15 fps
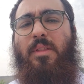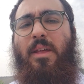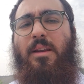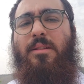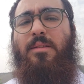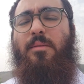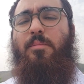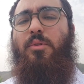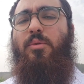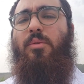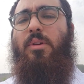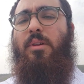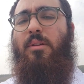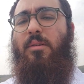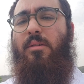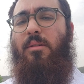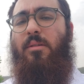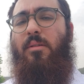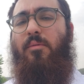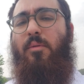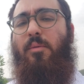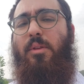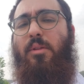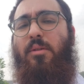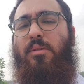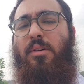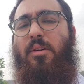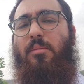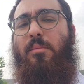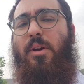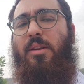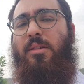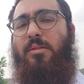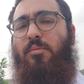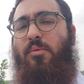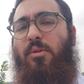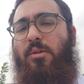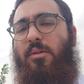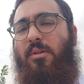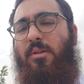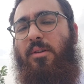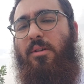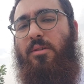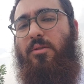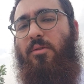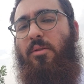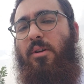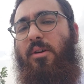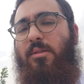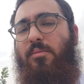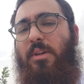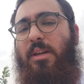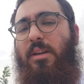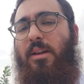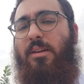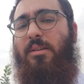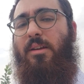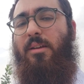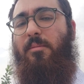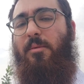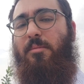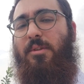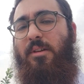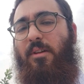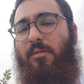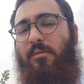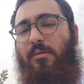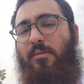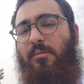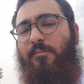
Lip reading: That is the beauty of when we learn the Almighty's word, His Torah, as we connect to Him Himself.